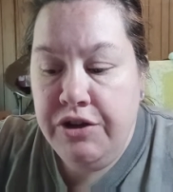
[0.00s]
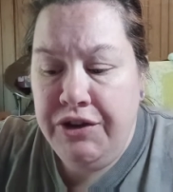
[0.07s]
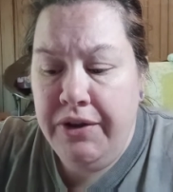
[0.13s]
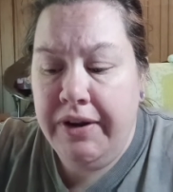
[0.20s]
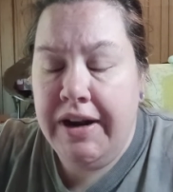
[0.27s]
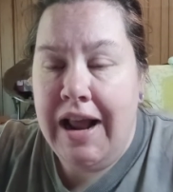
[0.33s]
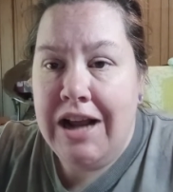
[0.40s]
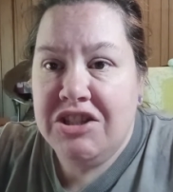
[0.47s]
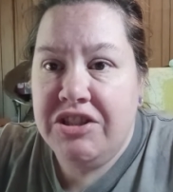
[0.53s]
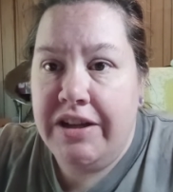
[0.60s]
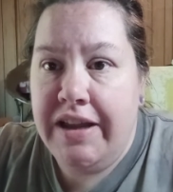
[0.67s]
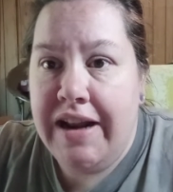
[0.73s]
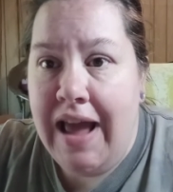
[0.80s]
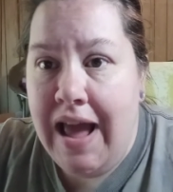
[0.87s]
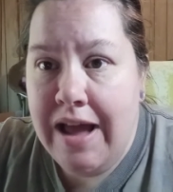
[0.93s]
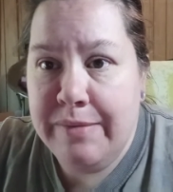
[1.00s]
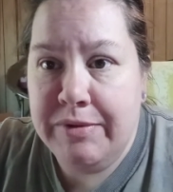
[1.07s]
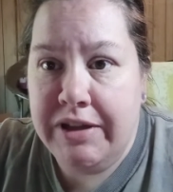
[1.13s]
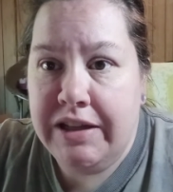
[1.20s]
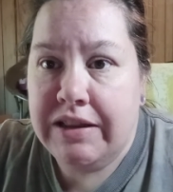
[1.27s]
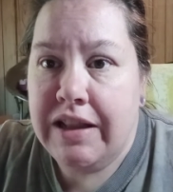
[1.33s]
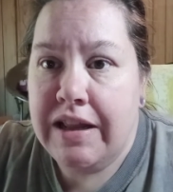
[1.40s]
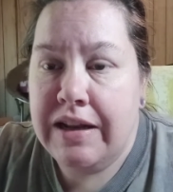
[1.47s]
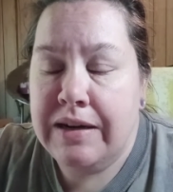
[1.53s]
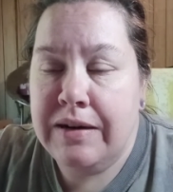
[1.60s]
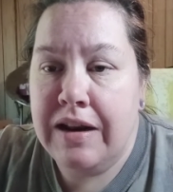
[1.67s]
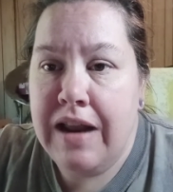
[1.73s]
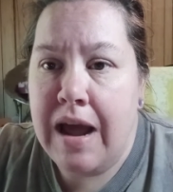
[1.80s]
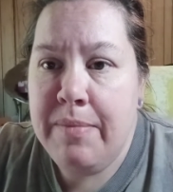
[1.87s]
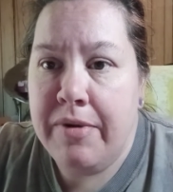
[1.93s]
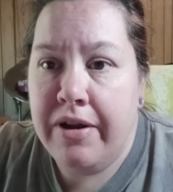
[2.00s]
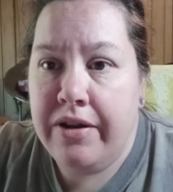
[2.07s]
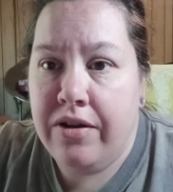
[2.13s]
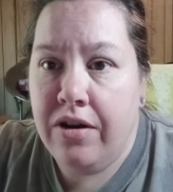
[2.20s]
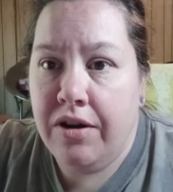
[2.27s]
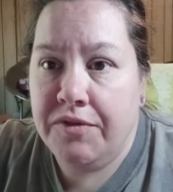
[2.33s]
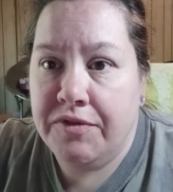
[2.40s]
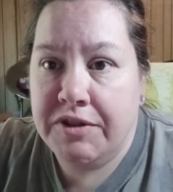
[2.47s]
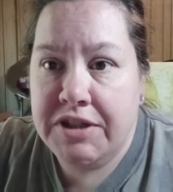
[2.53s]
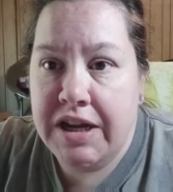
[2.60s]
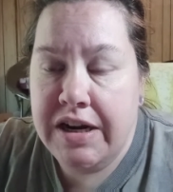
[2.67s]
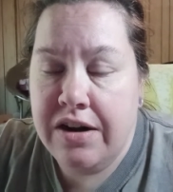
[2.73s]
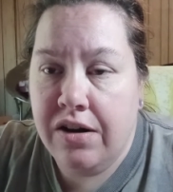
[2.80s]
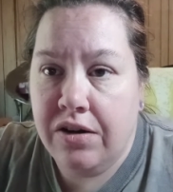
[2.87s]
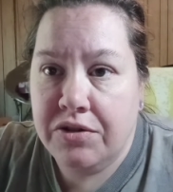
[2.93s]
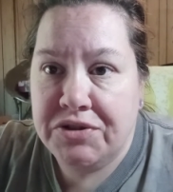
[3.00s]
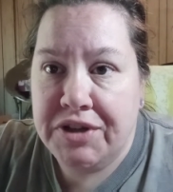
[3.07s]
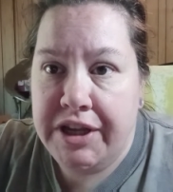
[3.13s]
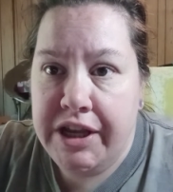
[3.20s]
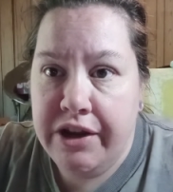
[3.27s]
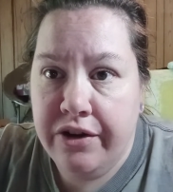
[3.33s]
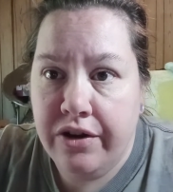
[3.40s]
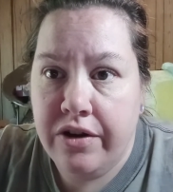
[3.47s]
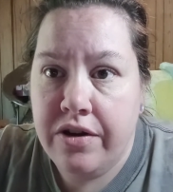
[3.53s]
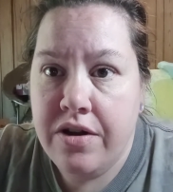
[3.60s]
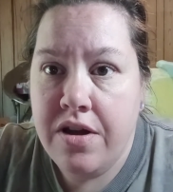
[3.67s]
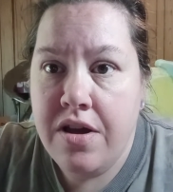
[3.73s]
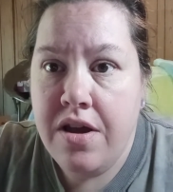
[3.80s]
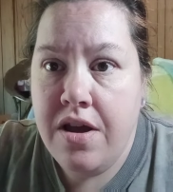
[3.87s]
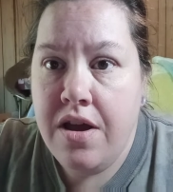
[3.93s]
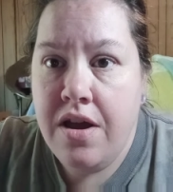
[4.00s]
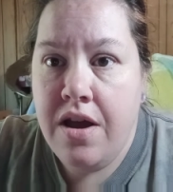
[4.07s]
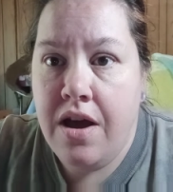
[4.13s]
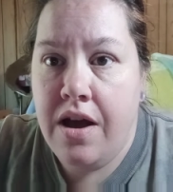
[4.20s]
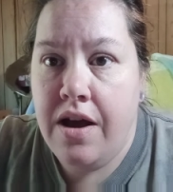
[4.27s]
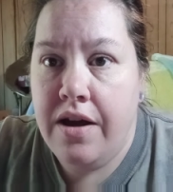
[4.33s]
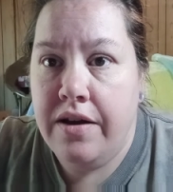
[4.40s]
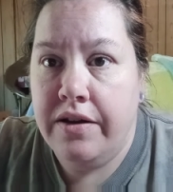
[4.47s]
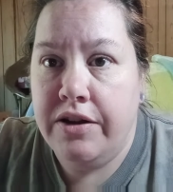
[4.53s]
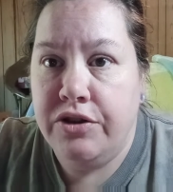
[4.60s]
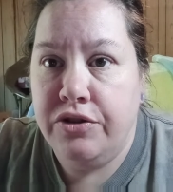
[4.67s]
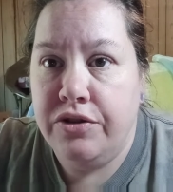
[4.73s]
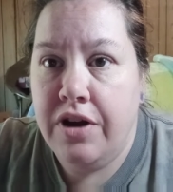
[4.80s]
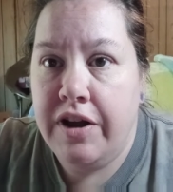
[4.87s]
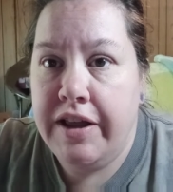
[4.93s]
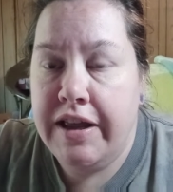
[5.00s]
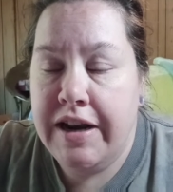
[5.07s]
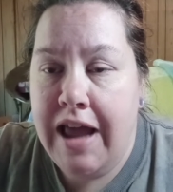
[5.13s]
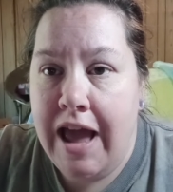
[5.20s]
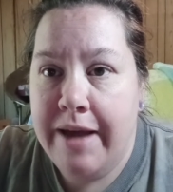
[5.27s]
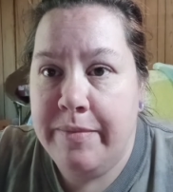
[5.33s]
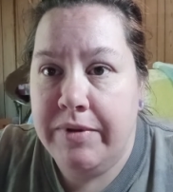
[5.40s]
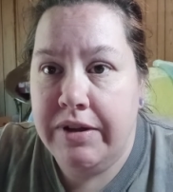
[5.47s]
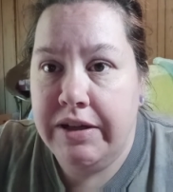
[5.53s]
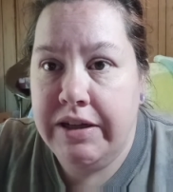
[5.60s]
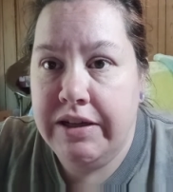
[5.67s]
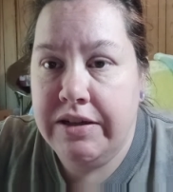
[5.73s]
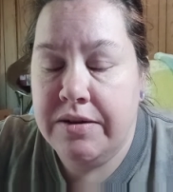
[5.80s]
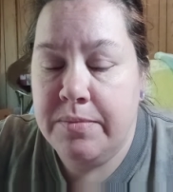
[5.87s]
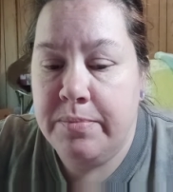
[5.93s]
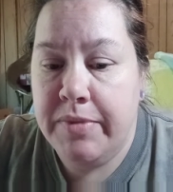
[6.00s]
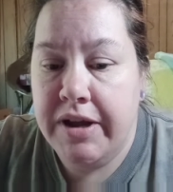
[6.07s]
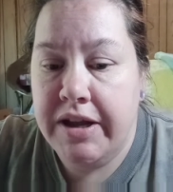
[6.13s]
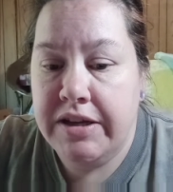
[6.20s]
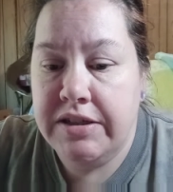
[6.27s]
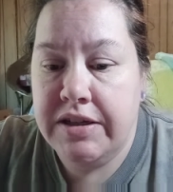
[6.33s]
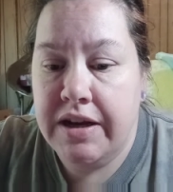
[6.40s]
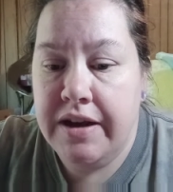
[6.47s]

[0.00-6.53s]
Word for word: You can actually get an Abilene li library card for ten dollars a year because uh, you're not in Abilene, but.